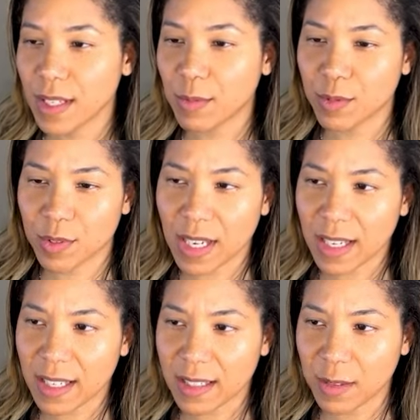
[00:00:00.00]
Do
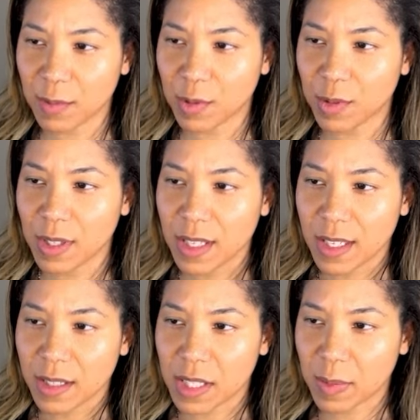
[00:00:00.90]
that, and then we'll
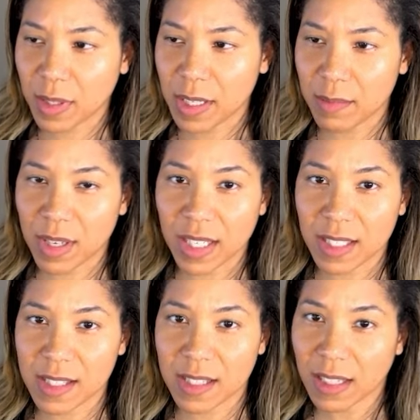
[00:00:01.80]
display in
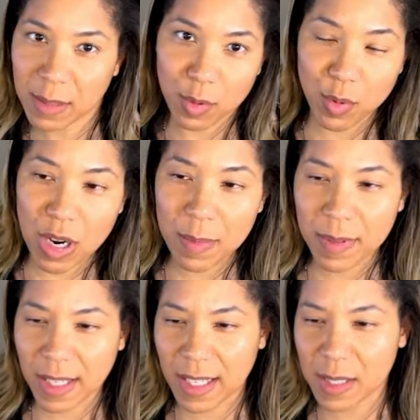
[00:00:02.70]
brackets the label prop
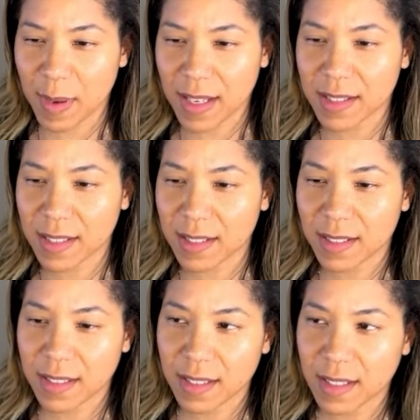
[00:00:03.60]
that gets passed in.
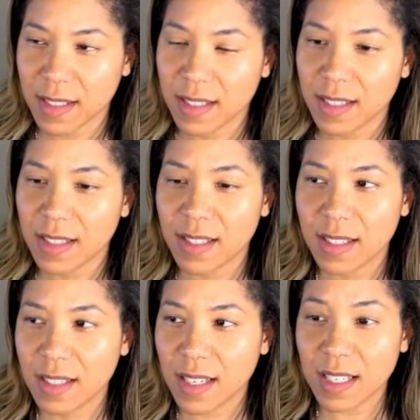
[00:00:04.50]

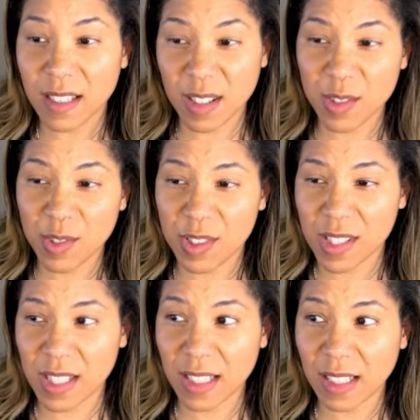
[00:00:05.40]
And now that you can
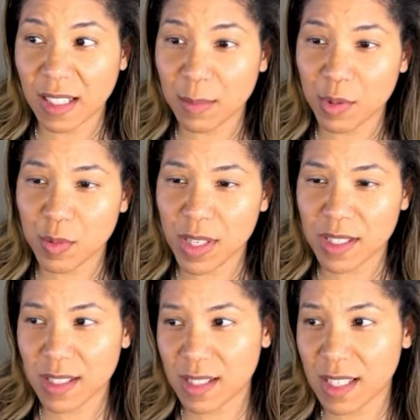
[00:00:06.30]
see that the label is
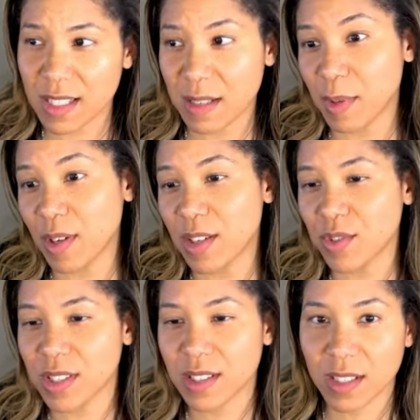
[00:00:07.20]
present, it says email
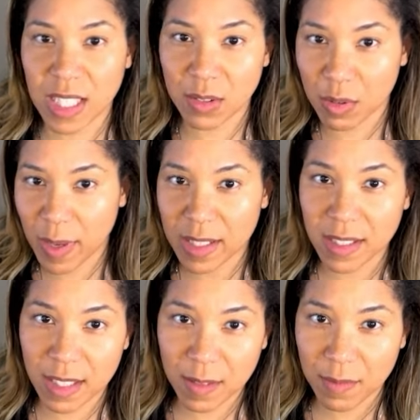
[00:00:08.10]
address, because that's what we're
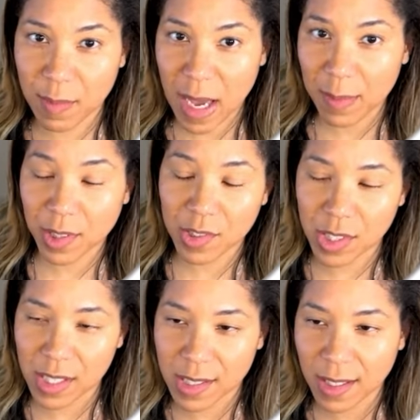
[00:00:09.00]
passing in from
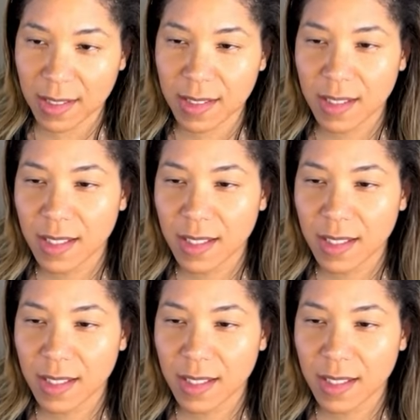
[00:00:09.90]
app.jsx.